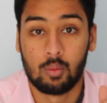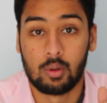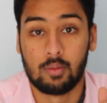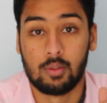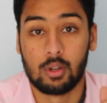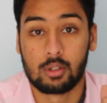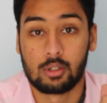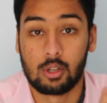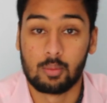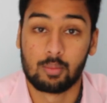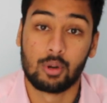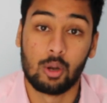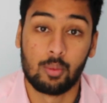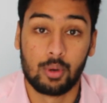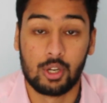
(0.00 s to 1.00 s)
we've looked at
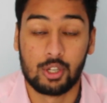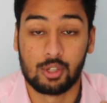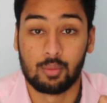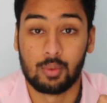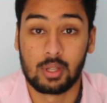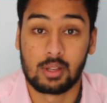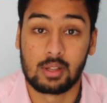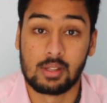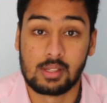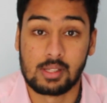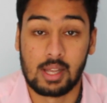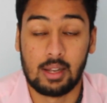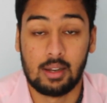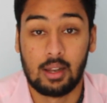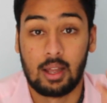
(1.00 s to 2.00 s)
appropriation with
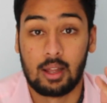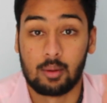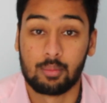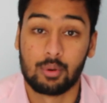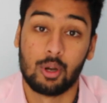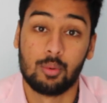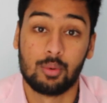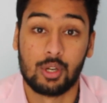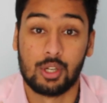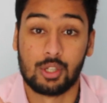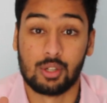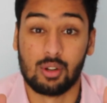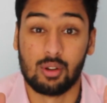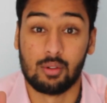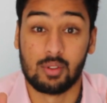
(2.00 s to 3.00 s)
consent and
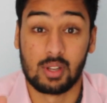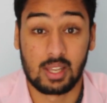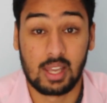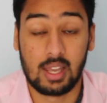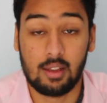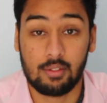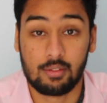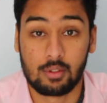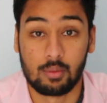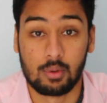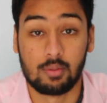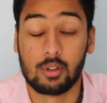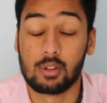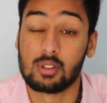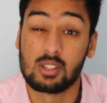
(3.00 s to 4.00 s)
appropriation of a gift.
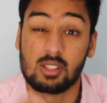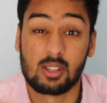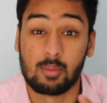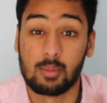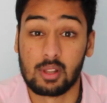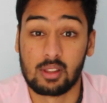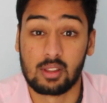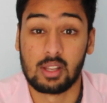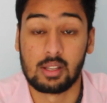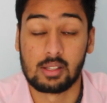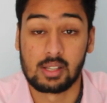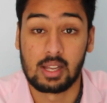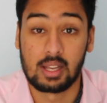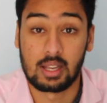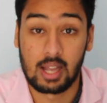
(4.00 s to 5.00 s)
We've looked at some of the things
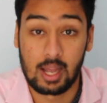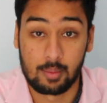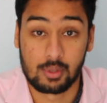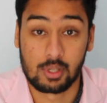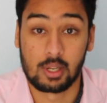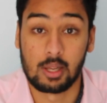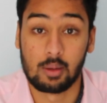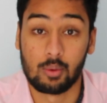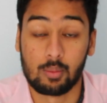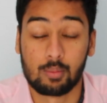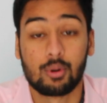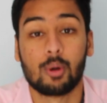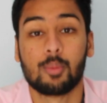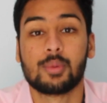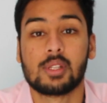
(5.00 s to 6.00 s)
that encapsulate what
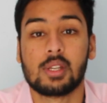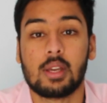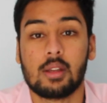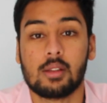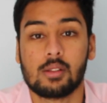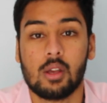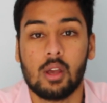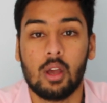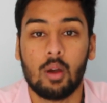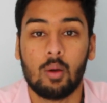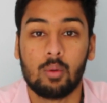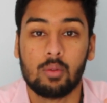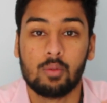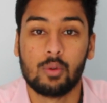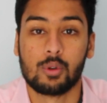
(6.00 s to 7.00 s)
property is, and
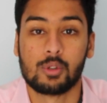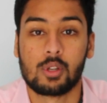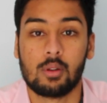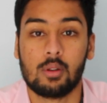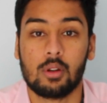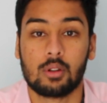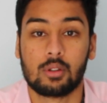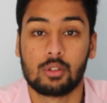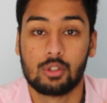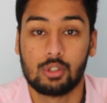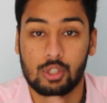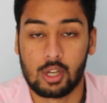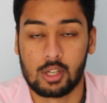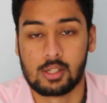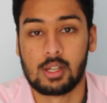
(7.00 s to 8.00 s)
we've also looked
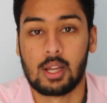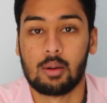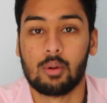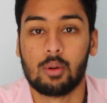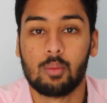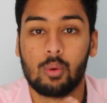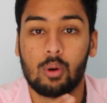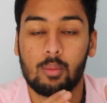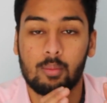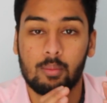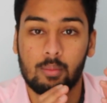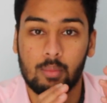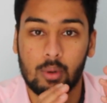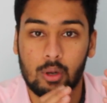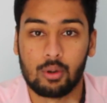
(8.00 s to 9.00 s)
just now at what
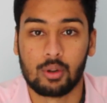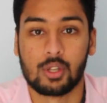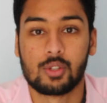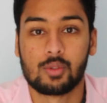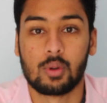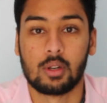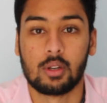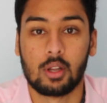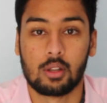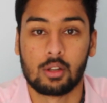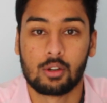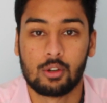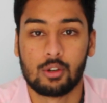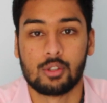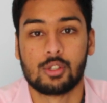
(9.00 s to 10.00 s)
belonging to another
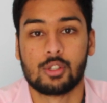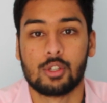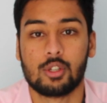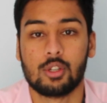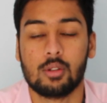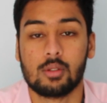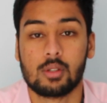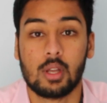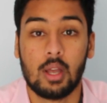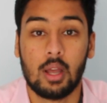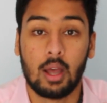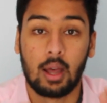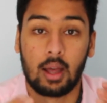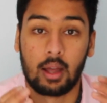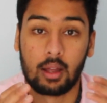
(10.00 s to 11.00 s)
constitutes.
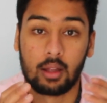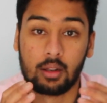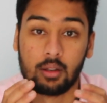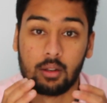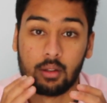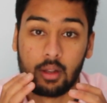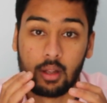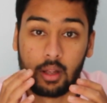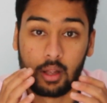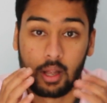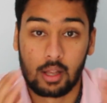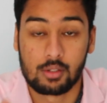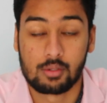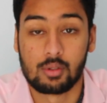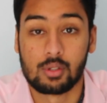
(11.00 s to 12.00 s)
And
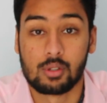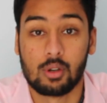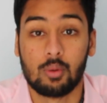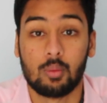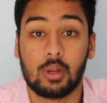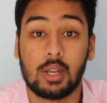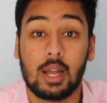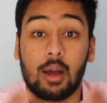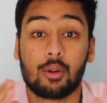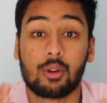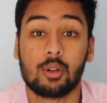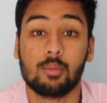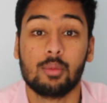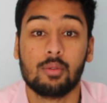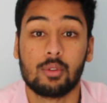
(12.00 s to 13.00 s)
as a result, we're now going
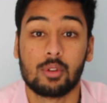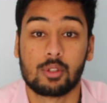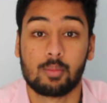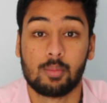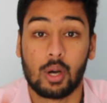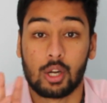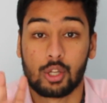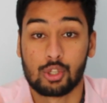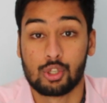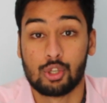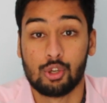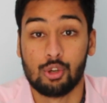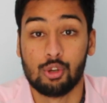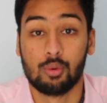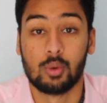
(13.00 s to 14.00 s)
to move on to part
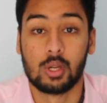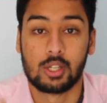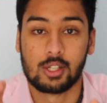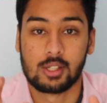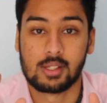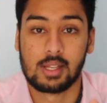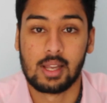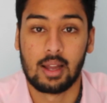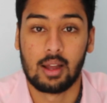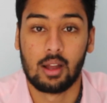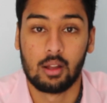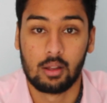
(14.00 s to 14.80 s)
2, which is the